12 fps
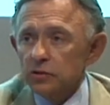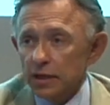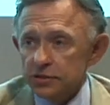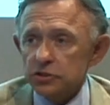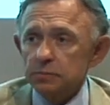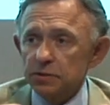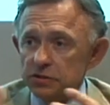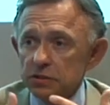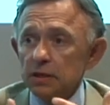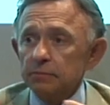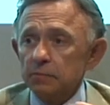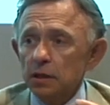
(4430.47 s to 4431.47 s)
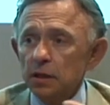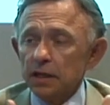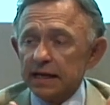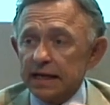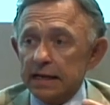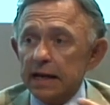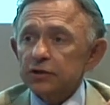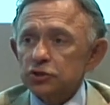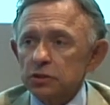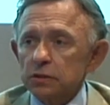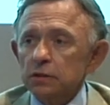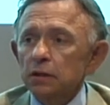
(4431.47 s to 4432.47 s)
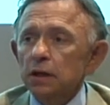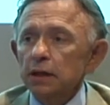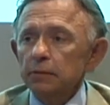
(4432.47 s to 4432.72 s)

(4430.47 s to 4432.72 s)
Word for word: There has to be some connection